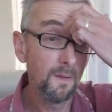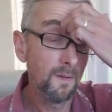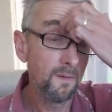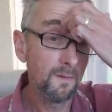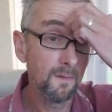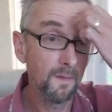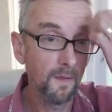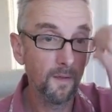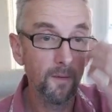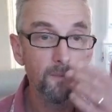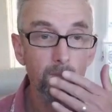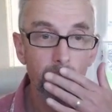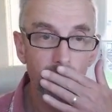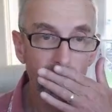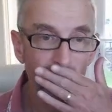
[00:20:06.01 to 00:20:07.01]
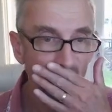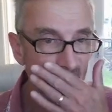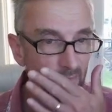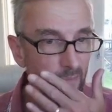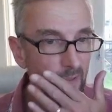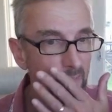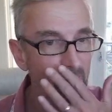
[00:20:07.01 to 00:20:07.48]
So
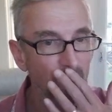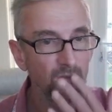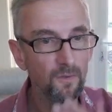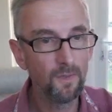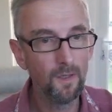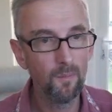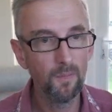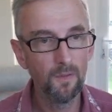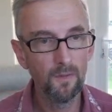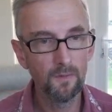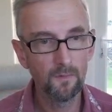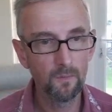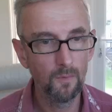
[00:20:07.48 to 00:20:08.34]
that's my motor outputs,